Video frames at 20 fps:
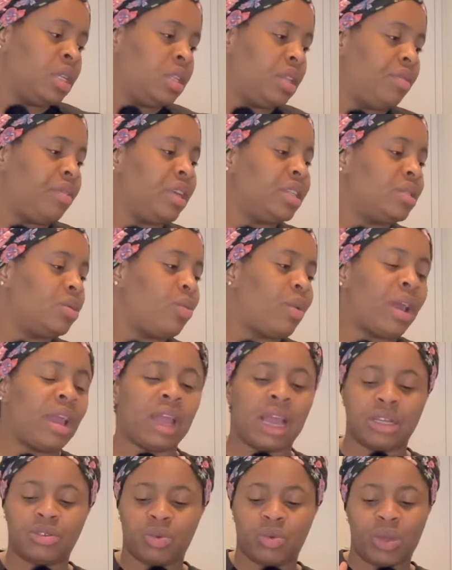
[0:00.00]
The reason
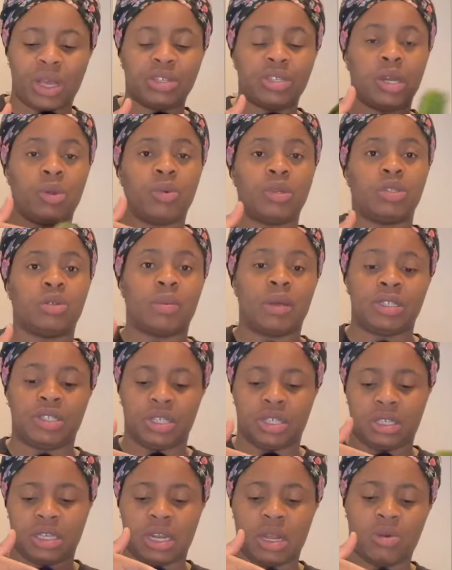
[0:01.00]
why we actually went to
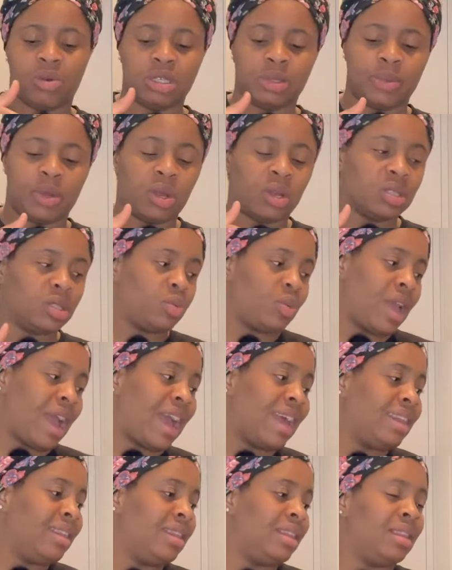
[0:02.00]
Manchester now was because we
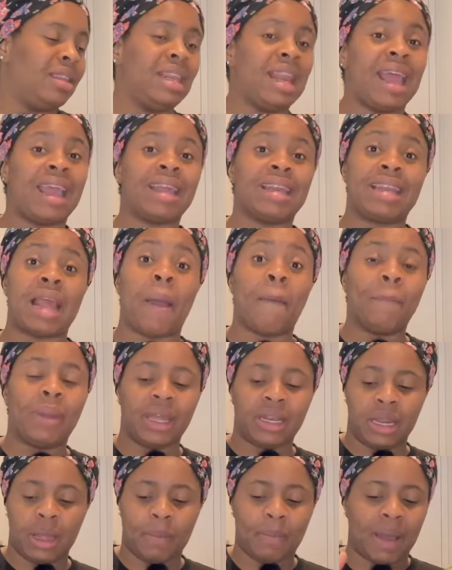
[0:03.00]
had like their
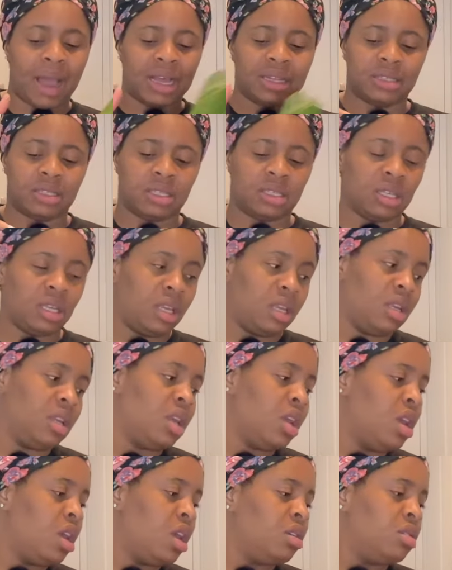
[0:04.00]
birthday party,
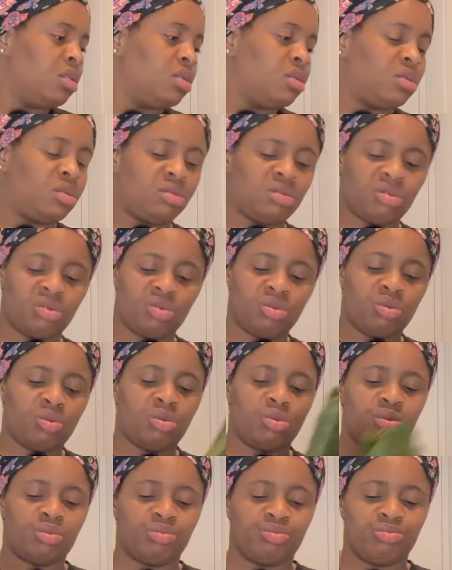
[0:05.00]

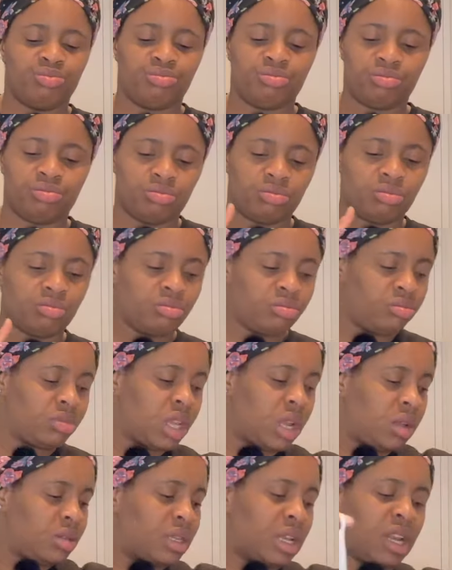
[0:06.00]
so
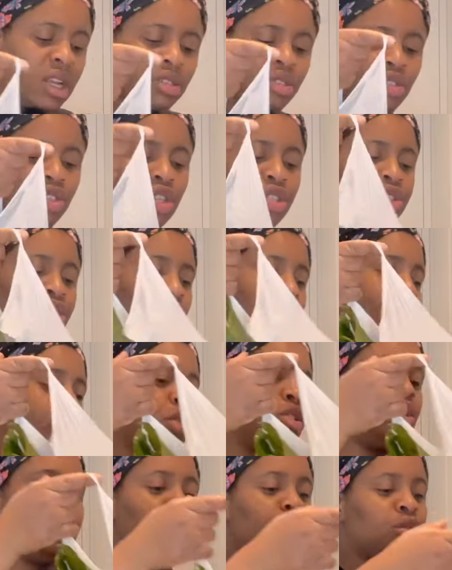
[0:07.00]
decided to just use the
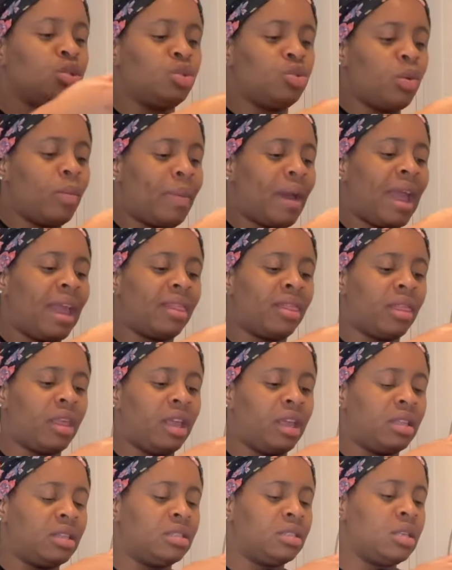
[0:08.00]
opportunity to buy
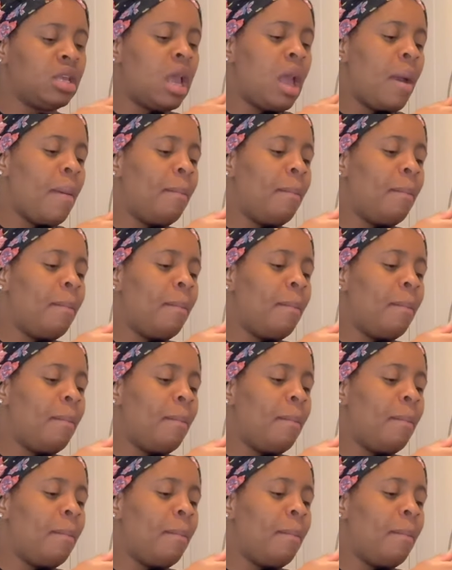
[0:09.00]
things.